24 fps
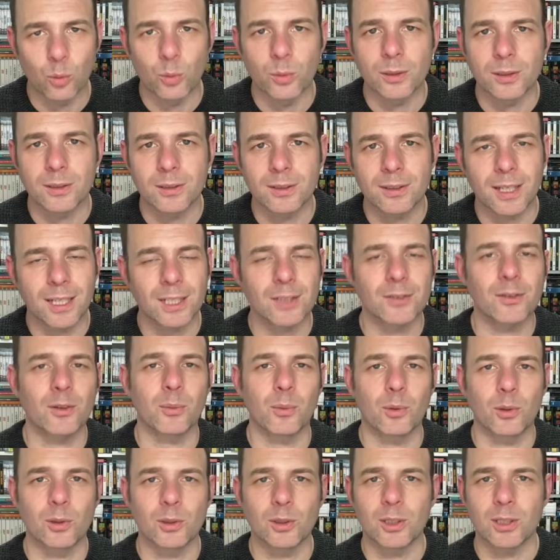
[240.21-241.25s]
always, thanks for
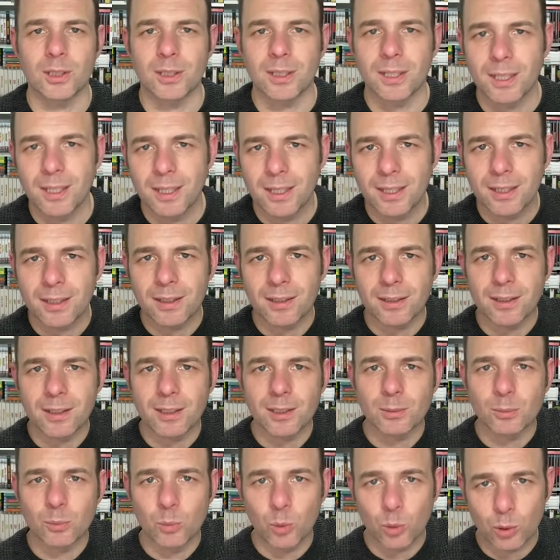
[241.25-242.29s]
watching. There
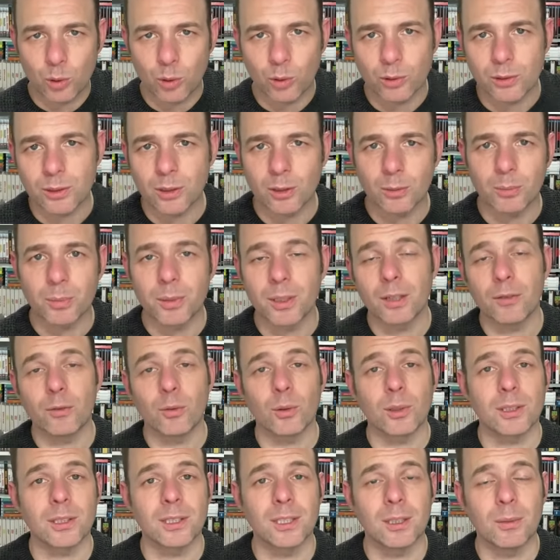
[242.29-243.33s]
is more content up here if
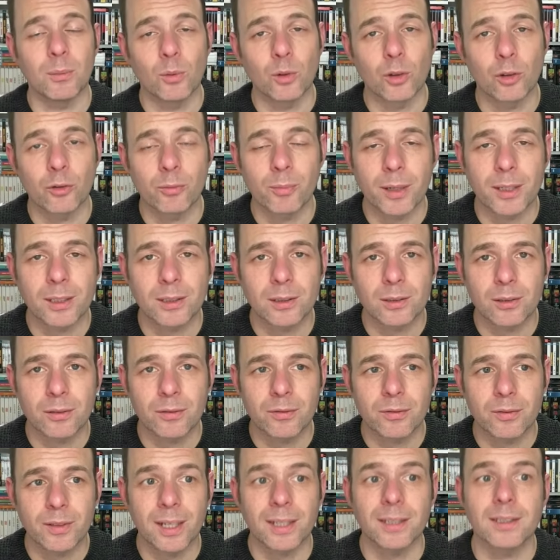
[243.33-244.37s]
you want to see more of my
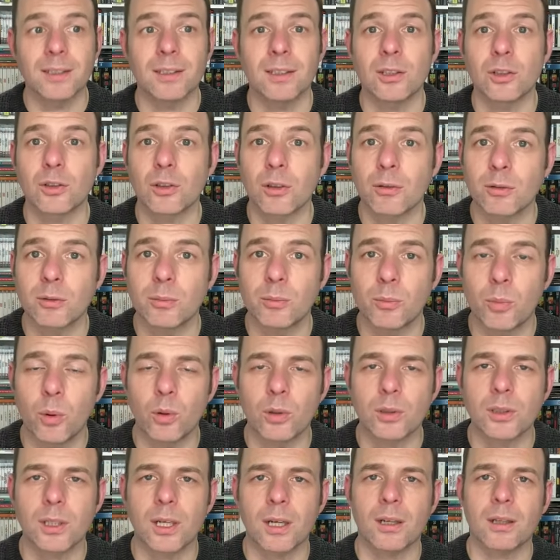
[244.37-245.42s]
stuff. In the description
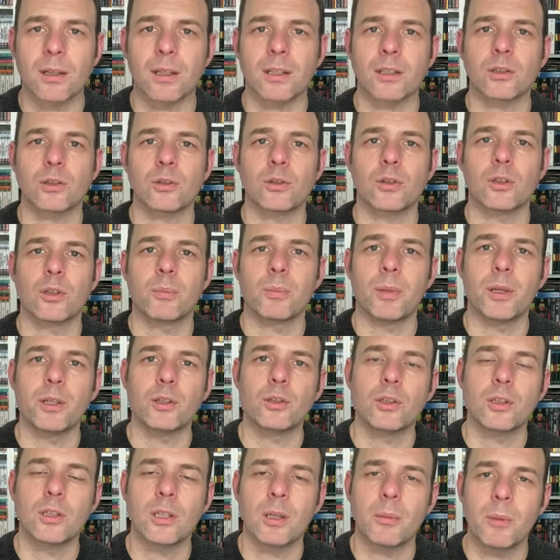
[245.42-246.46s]
box are links to the
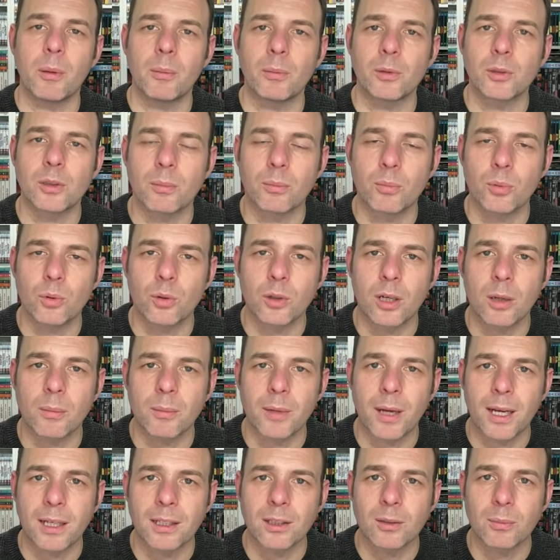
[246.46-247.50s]
Patreon membership
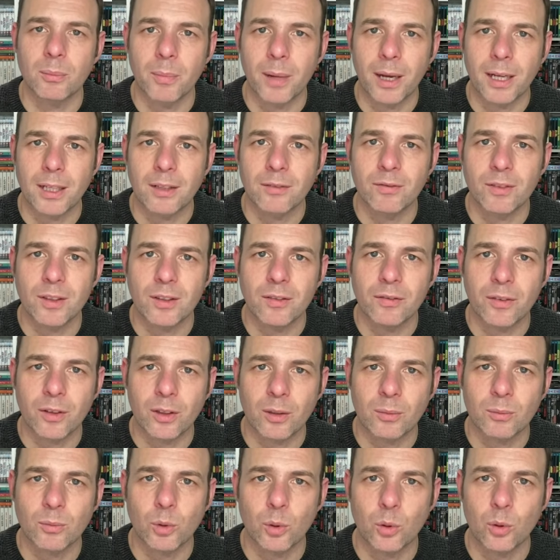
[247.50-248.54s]
program and
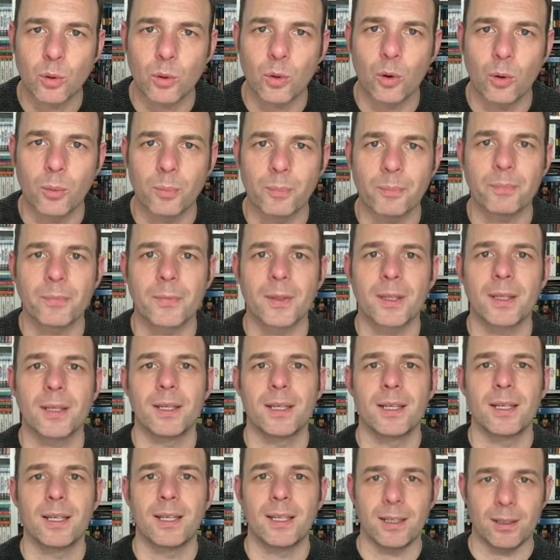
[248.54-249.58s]
manvfilm.com.
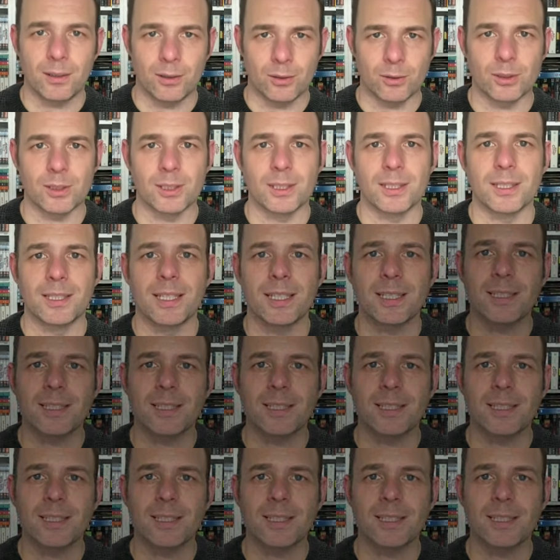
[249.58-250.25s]
I'll see you